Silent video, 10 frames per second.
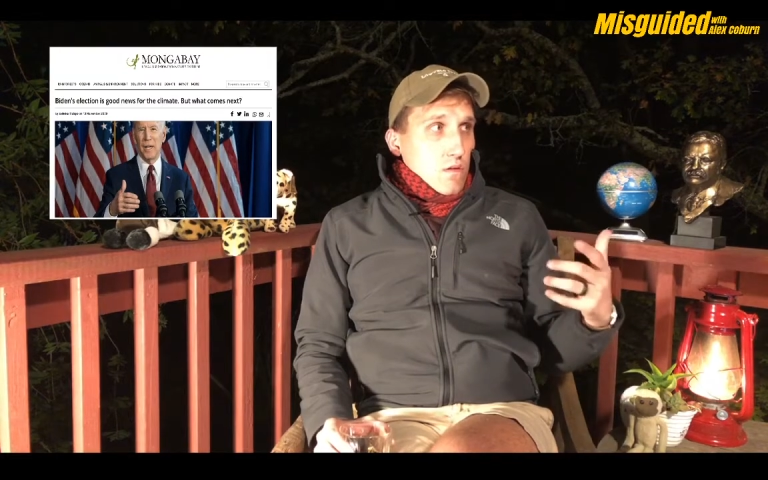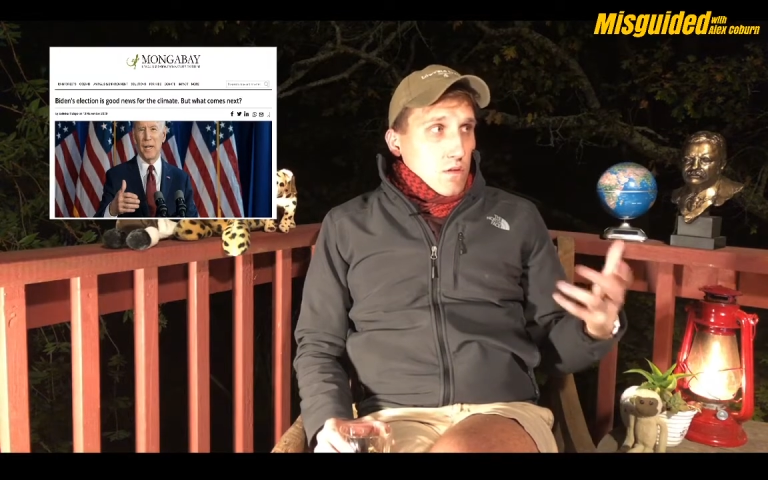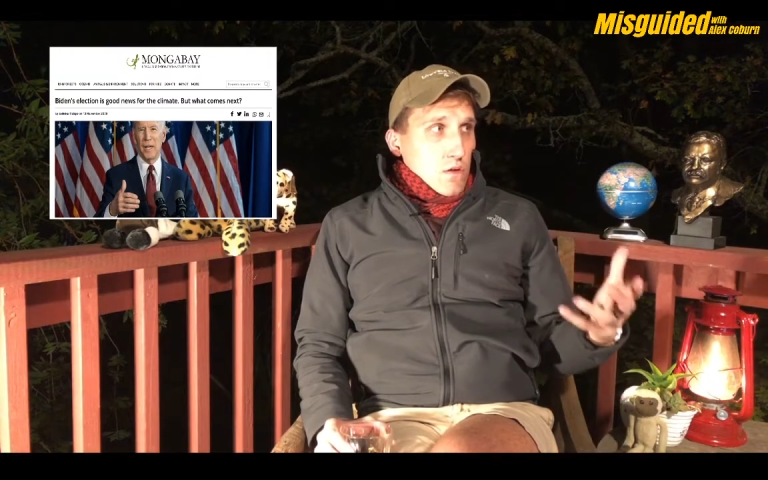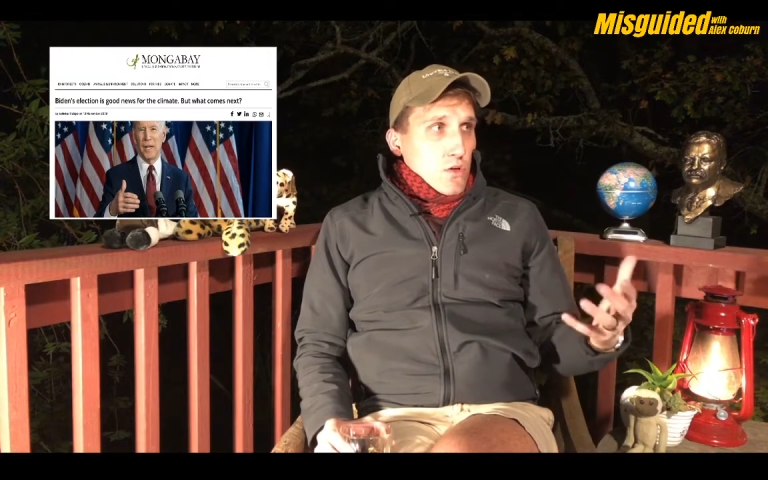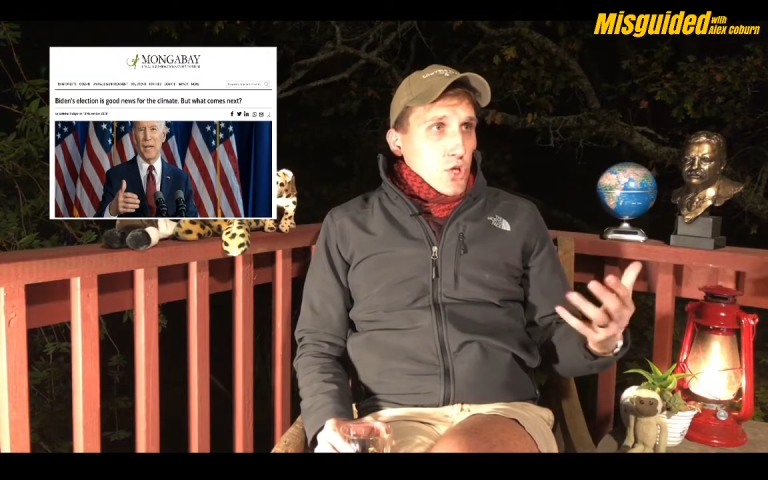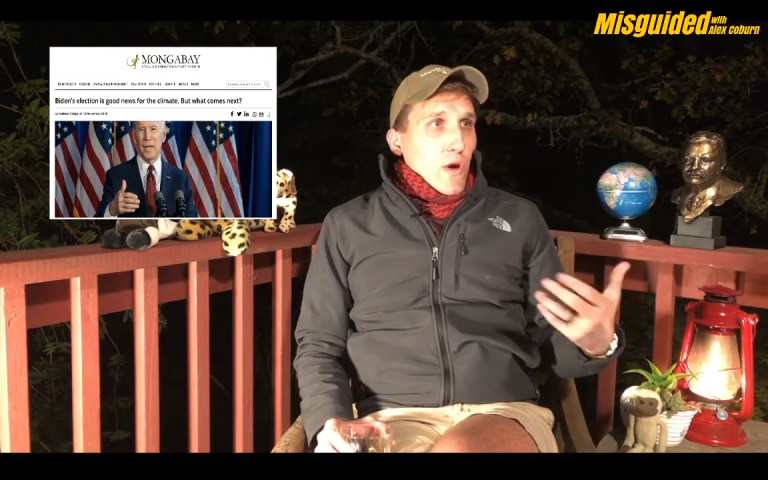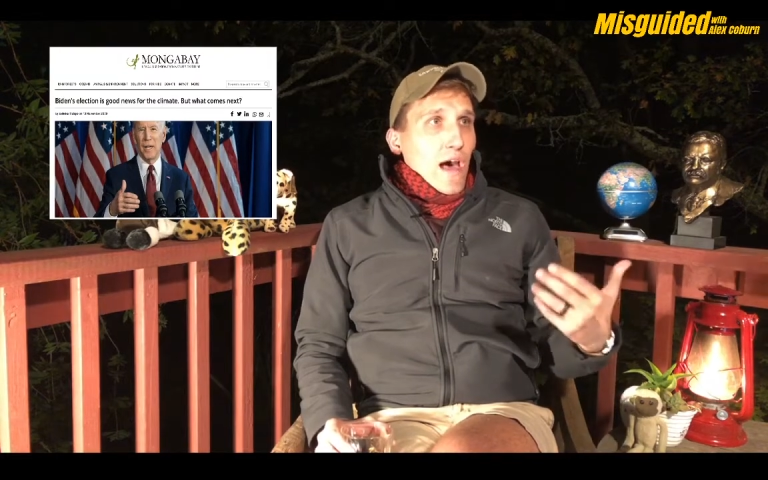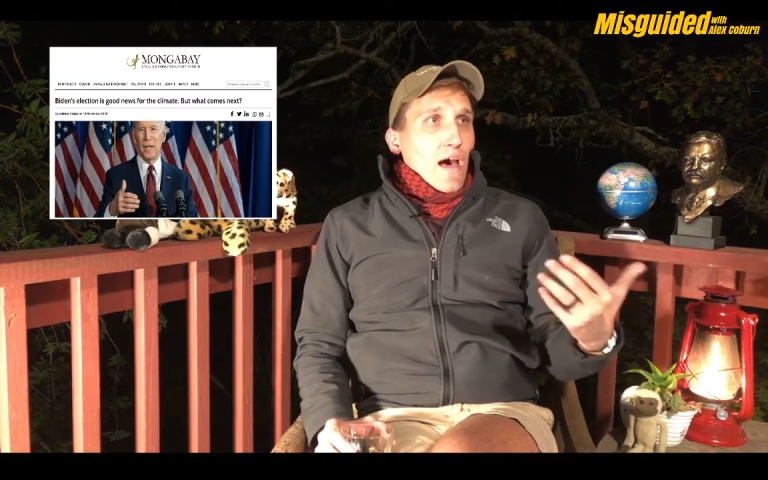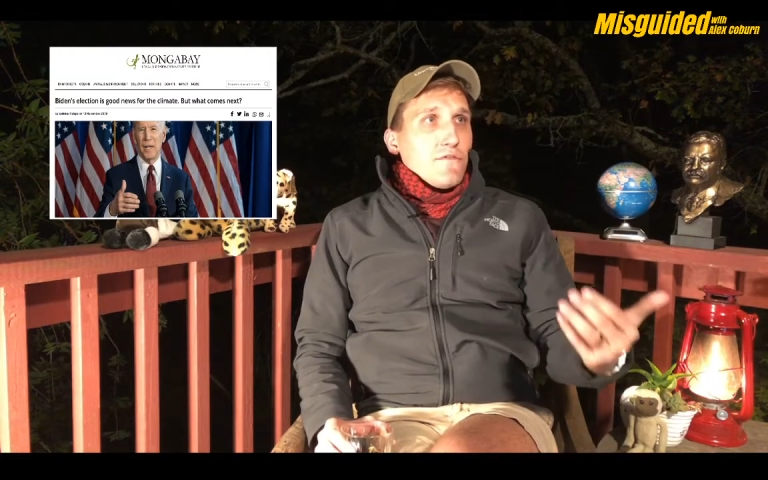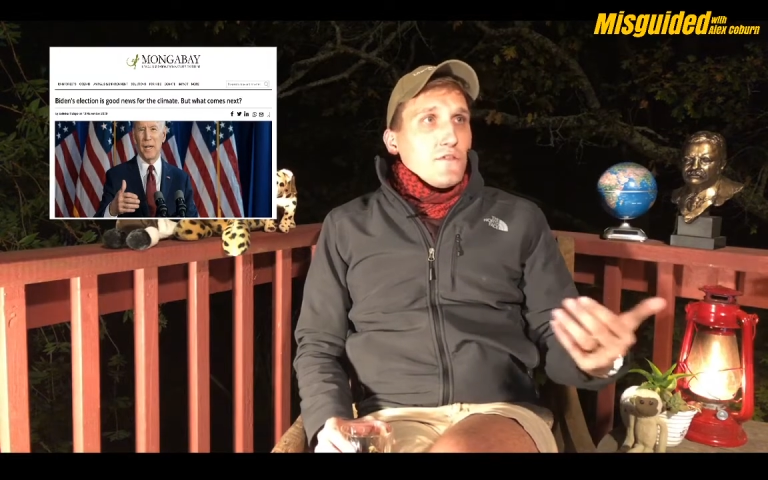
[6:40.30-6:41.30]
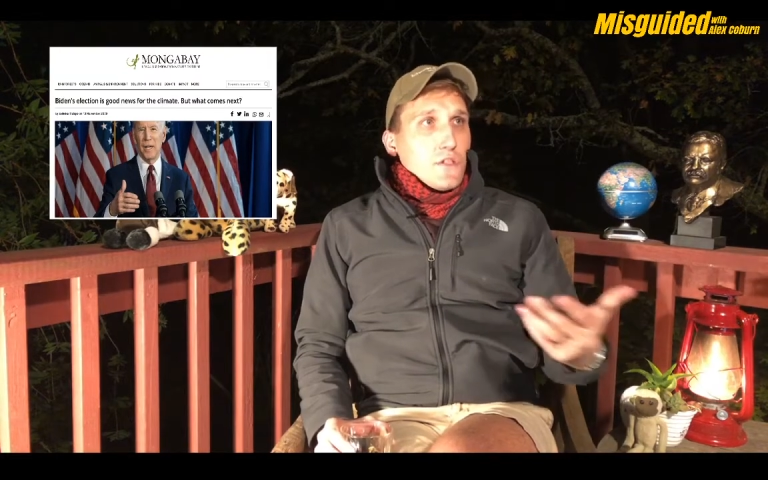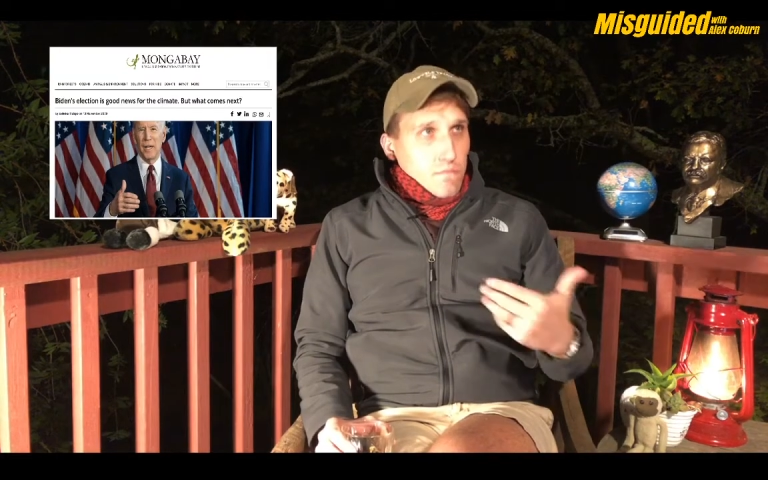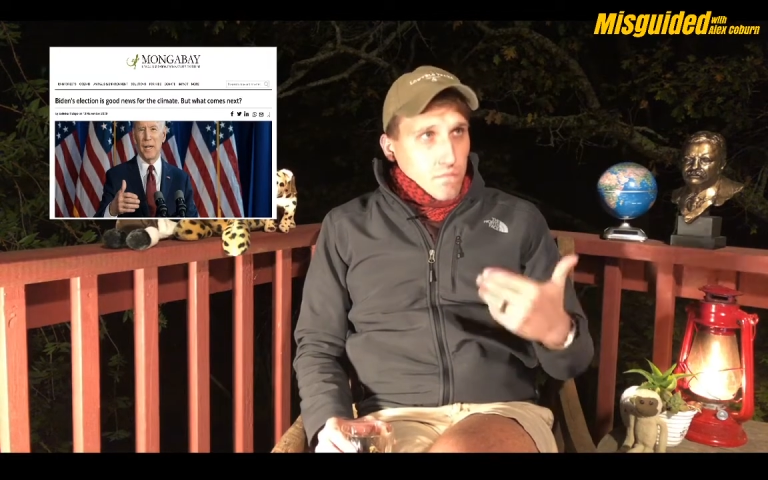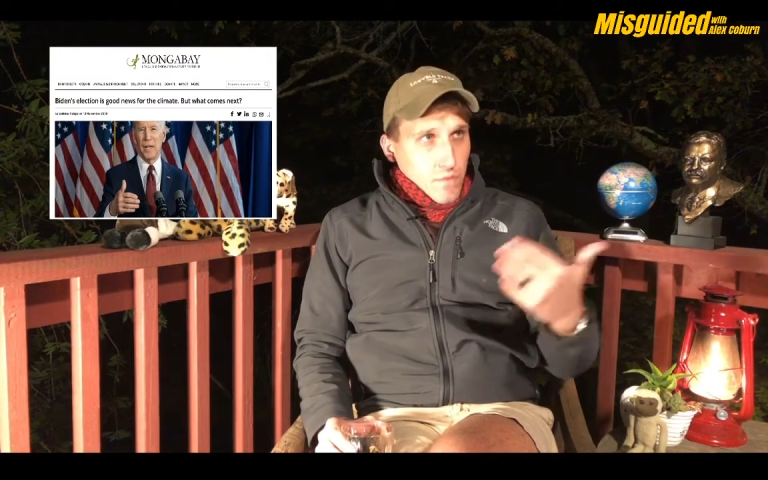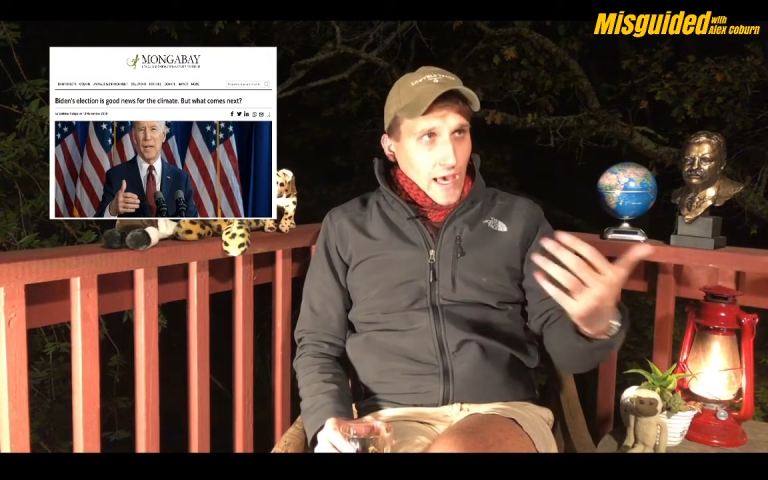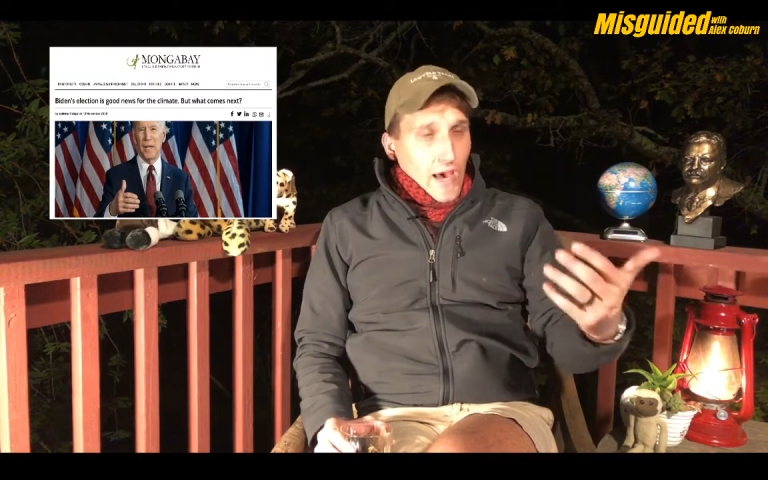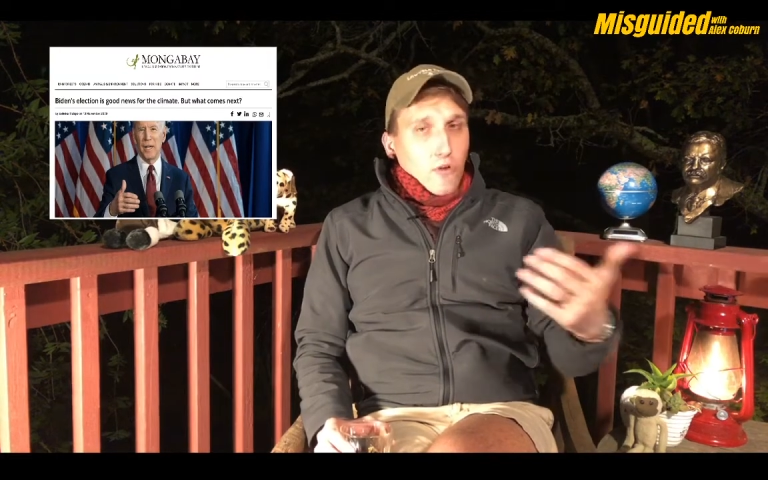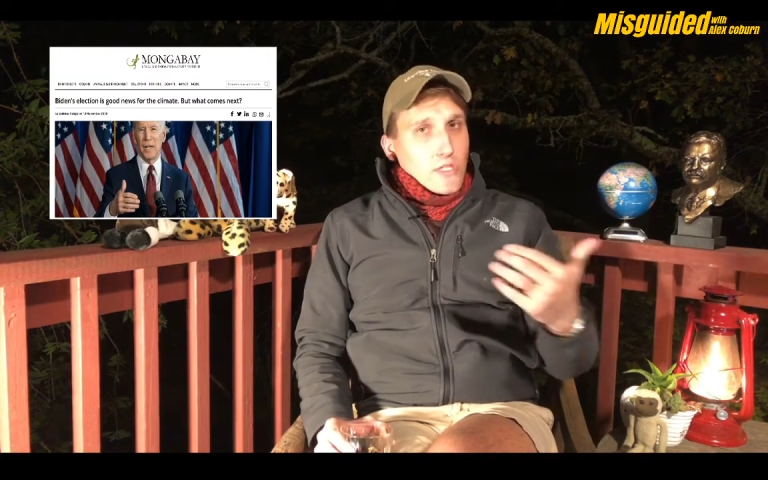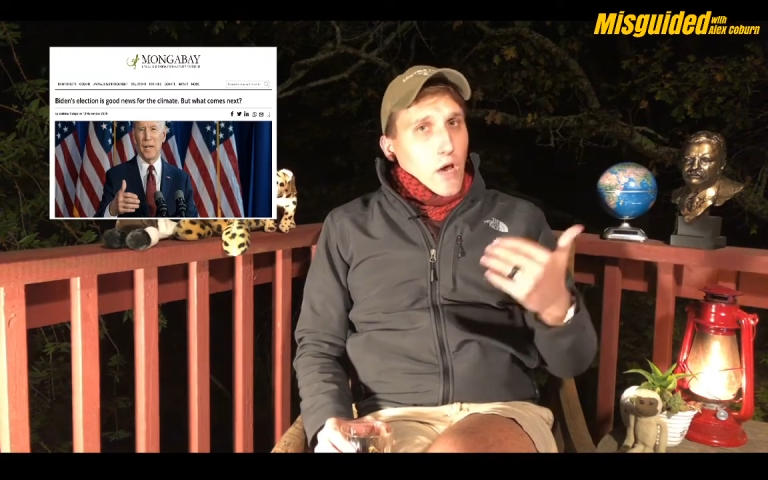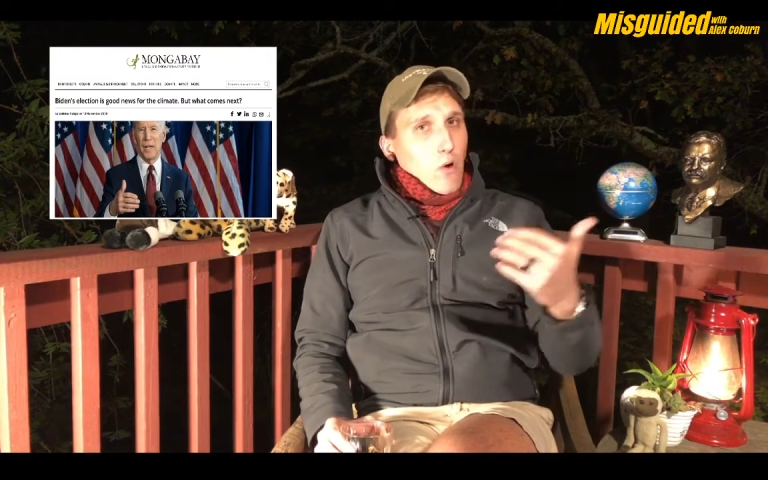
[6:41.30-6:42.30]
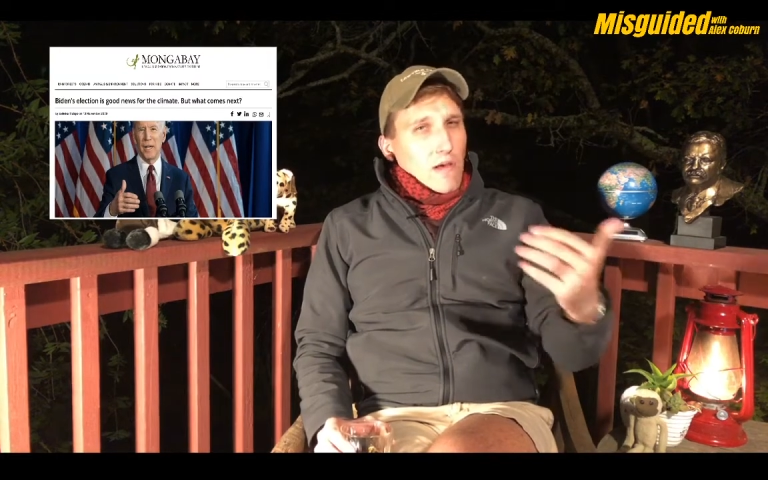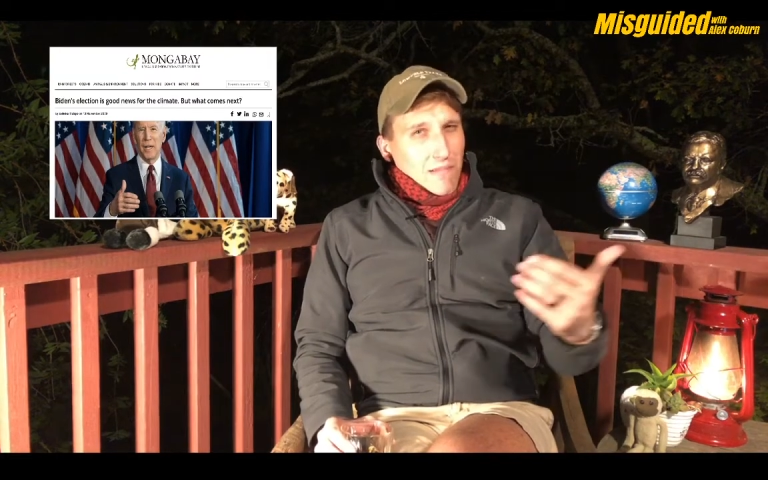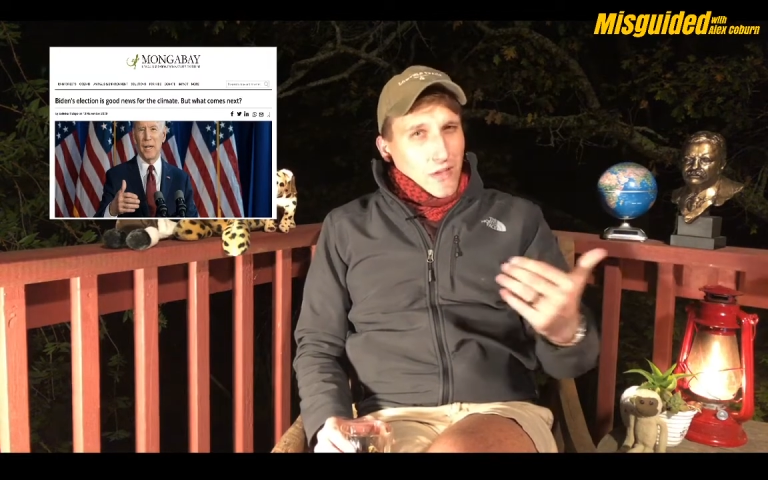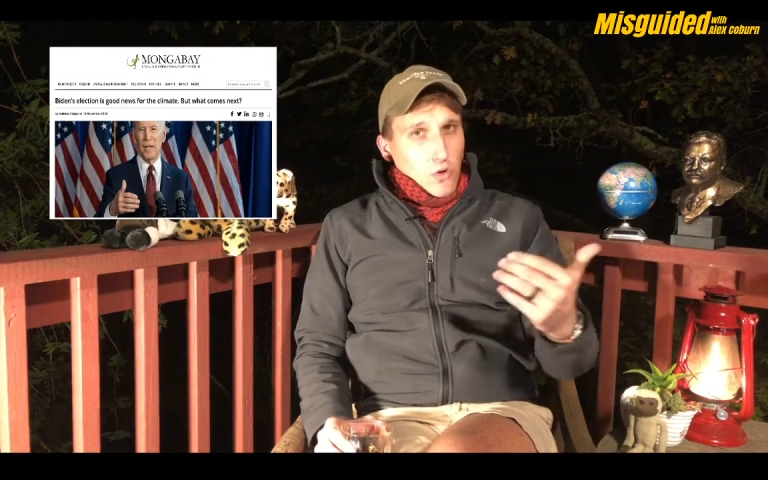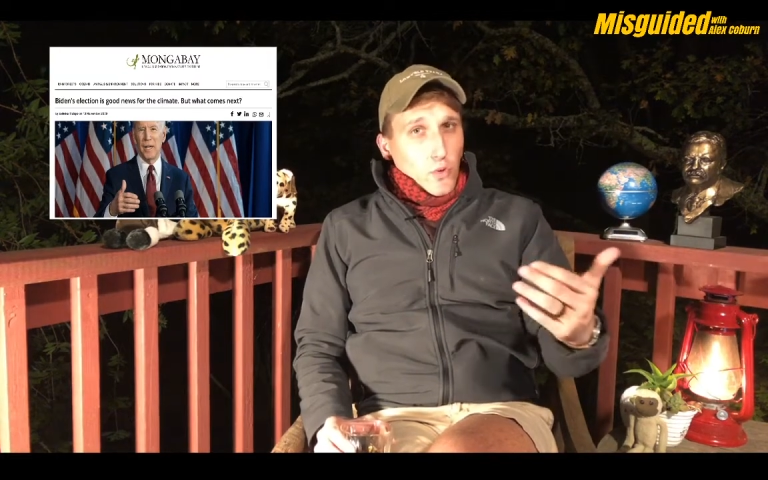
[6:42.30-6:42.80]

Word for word: you have to kowtow a little